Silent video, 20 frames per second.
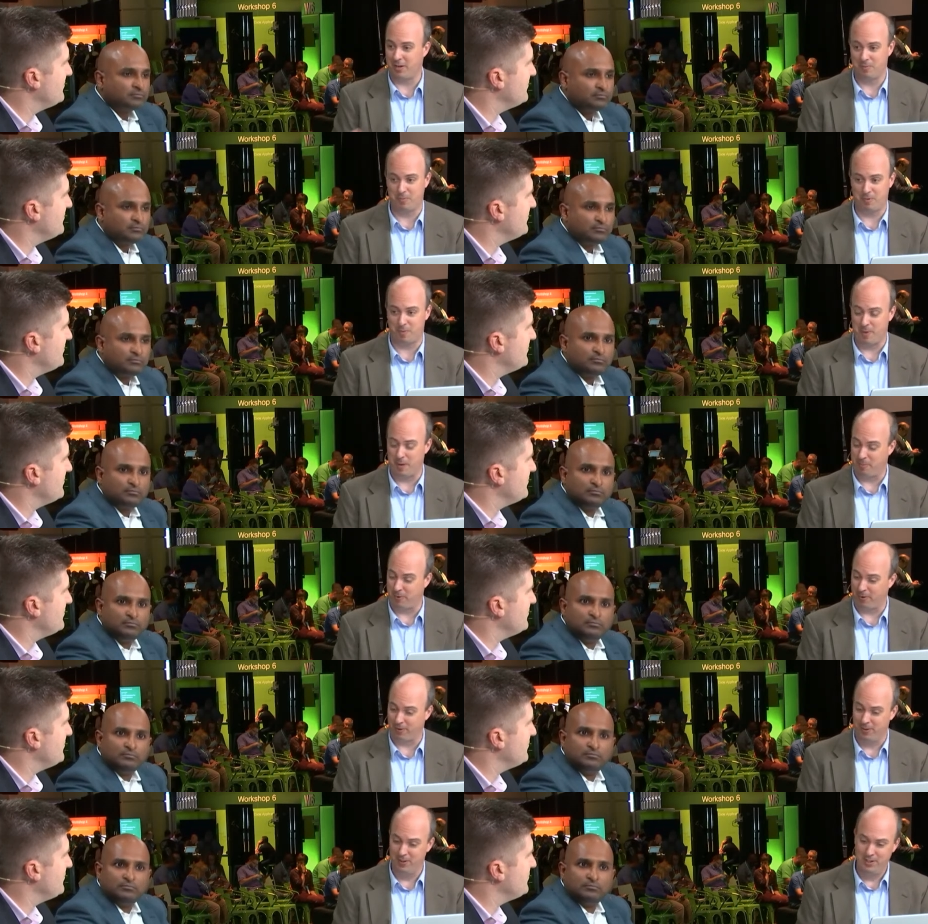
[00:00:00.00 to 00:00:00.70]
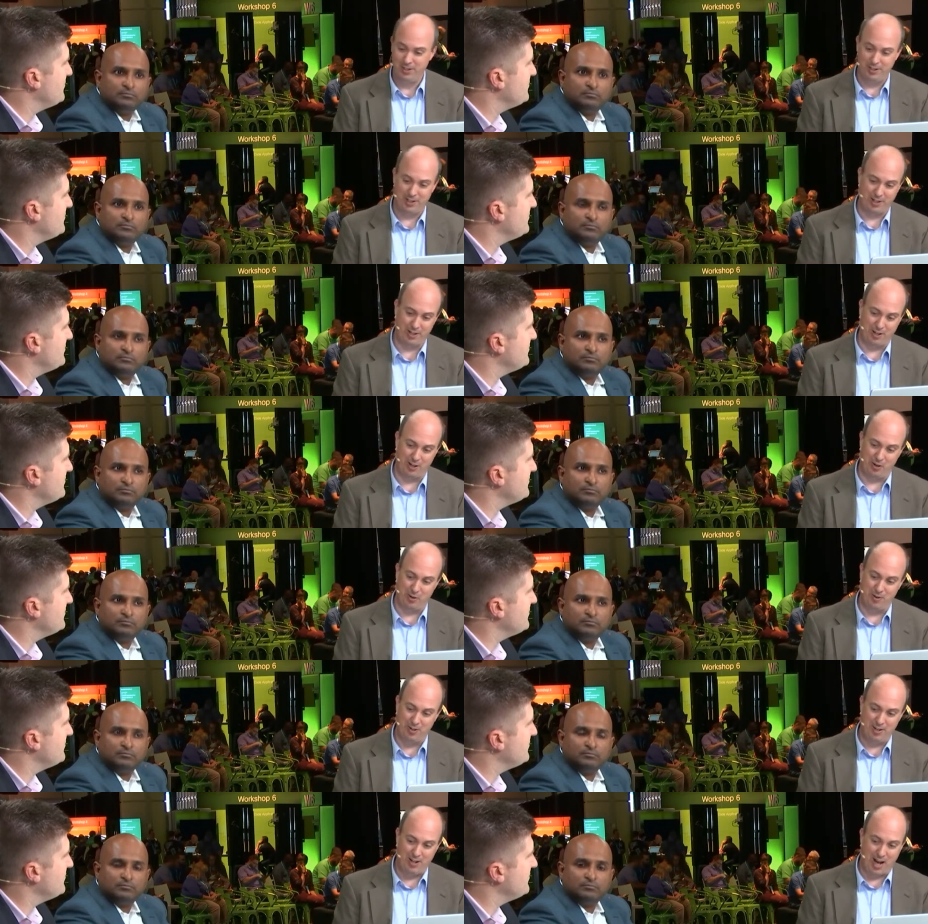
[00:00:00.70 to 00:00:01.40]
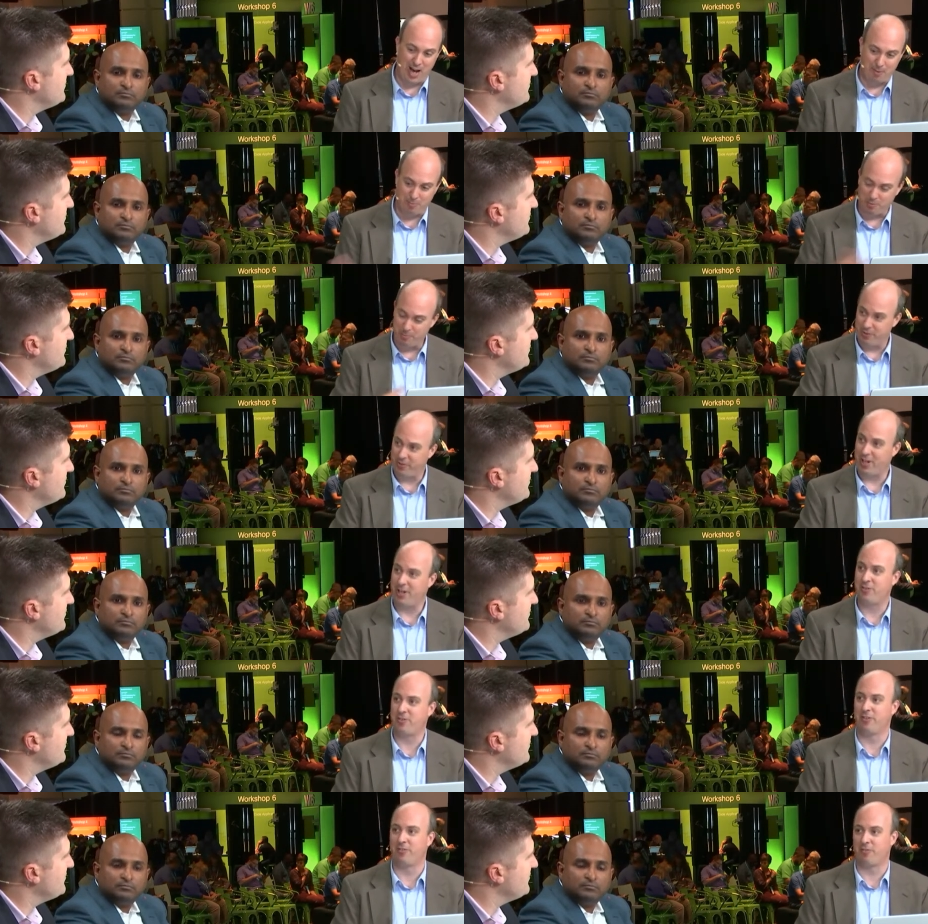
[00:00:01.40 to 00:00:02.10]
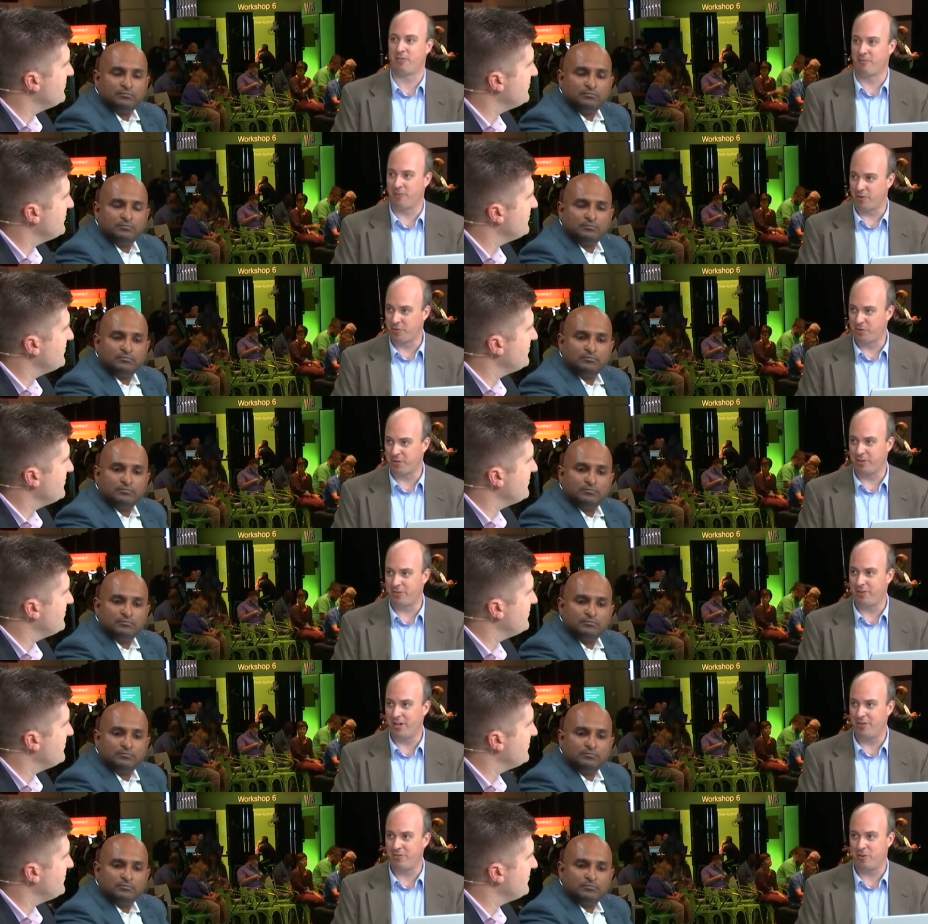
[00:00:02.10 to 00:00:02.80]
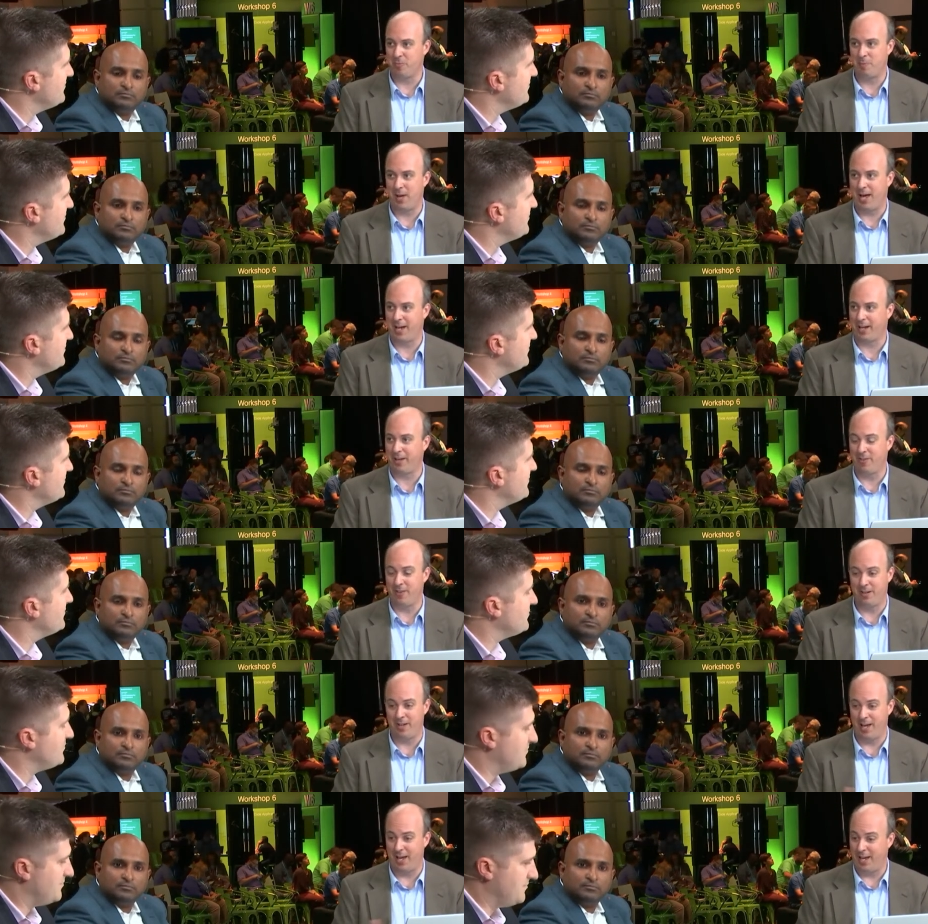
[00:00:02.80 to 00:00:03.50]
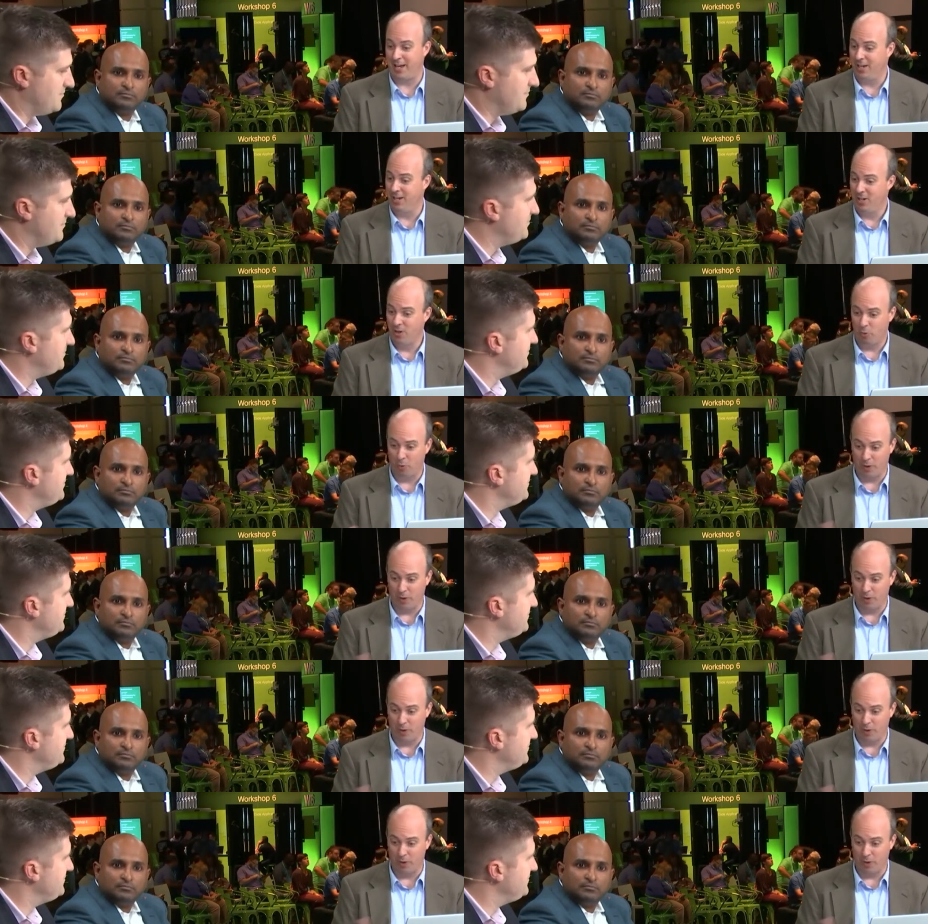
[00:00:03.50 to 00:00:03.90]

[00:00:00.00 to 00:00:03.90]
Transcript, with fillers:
Speaker 1: I remember, optimizations for virtualization back in the day.